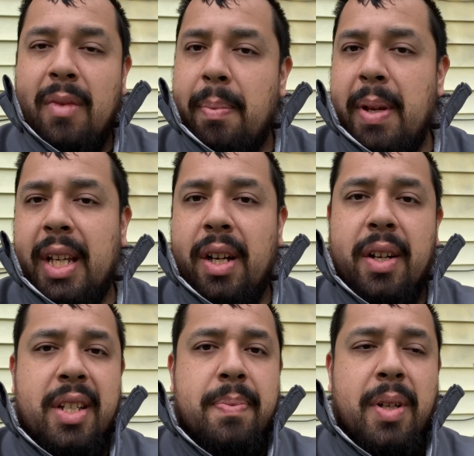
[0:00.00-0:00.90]
Big
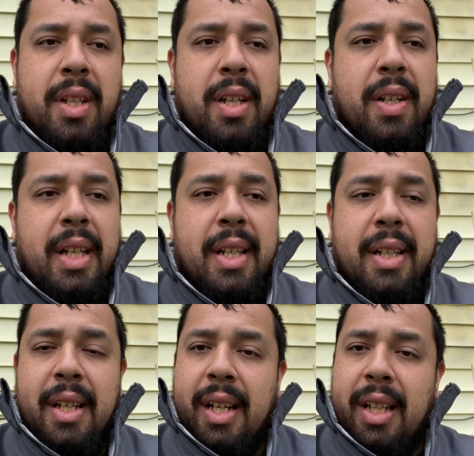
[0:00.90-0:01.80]
area, small area,
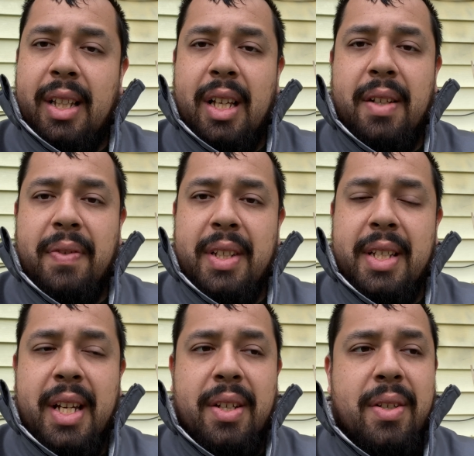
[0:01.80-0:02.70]
a lot of
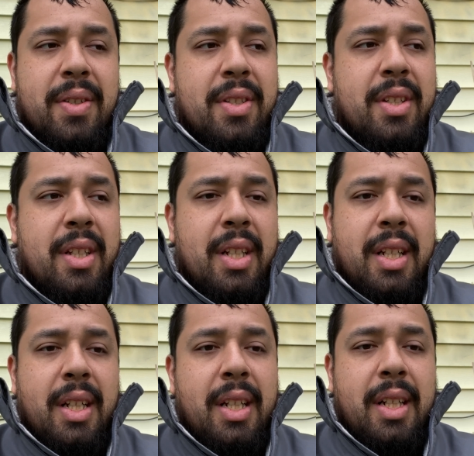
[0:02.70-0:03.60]
containers,
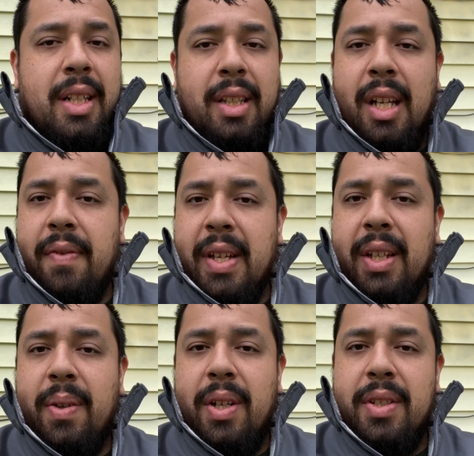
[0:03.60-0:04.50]
a lot of
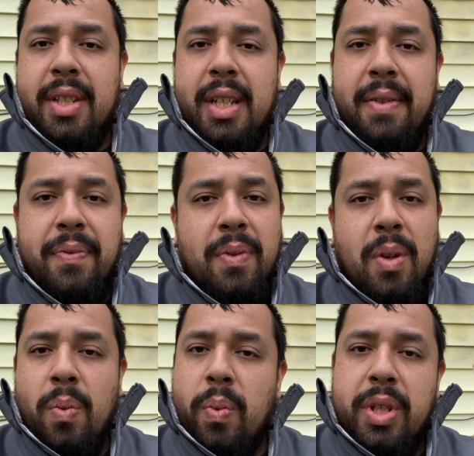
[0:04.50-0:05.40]
in-ground stuff.
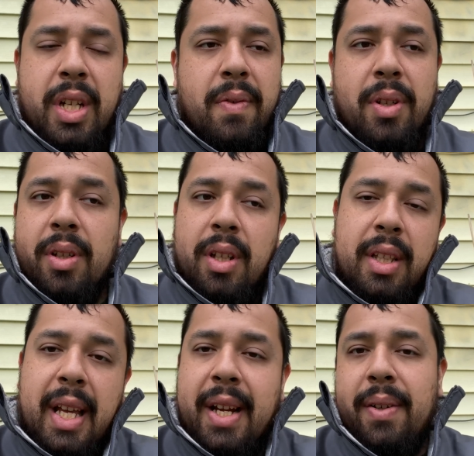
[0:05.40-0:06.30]
Whichever,
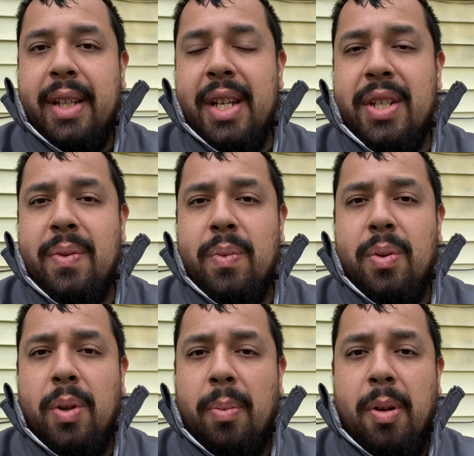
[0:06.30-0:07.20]
that irrigation will
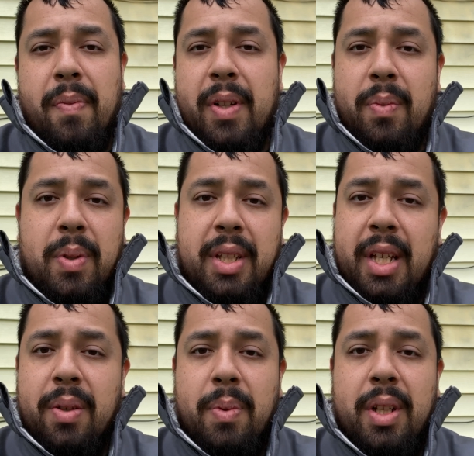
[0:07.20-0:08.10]
work perfect with
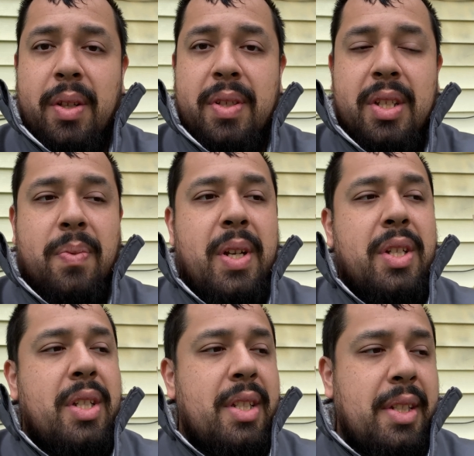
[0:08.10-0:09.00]
either one of those
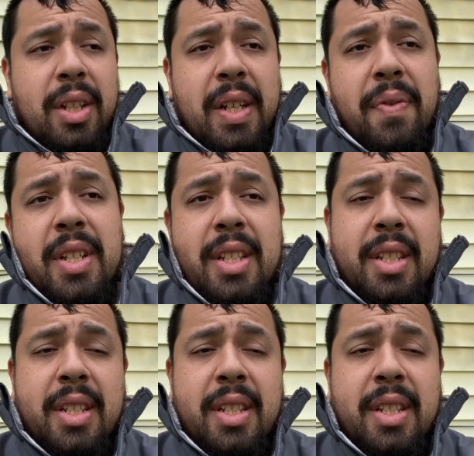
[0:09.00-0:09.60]
situations. Different